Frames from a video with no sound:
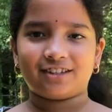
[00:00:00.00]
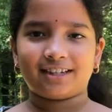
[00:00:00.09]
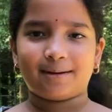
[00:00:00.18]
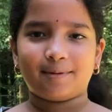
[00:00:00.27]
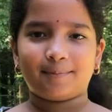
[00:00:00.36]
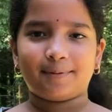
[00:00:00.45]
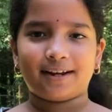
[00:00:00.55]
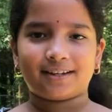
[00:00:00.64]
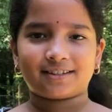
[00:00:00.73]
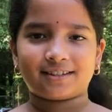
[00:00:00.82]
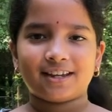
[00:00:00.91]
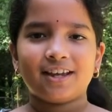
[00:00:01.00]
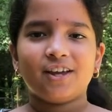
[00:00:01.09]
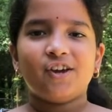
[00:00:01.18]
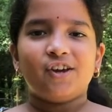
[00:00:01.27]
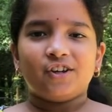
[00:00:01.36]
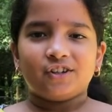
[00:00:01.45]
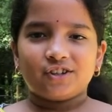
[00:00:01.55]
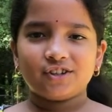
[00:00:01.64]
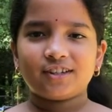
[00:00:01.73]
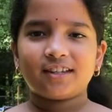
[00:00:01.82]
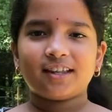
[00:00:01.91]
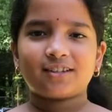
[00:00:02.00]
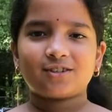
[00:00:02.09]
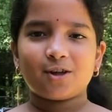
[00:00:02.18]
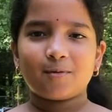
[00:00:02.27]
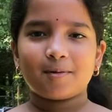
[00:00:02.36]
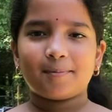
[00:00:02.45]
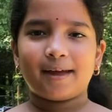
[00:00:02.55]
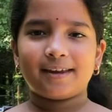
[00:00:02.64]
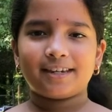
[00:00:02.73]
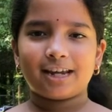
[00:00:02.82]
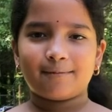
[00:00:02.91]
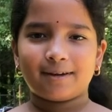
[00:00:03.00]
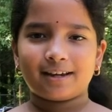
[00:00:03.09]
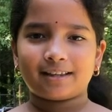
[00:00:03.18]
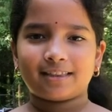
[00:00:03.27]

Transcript: Summer breaks. Due to this global pandemic,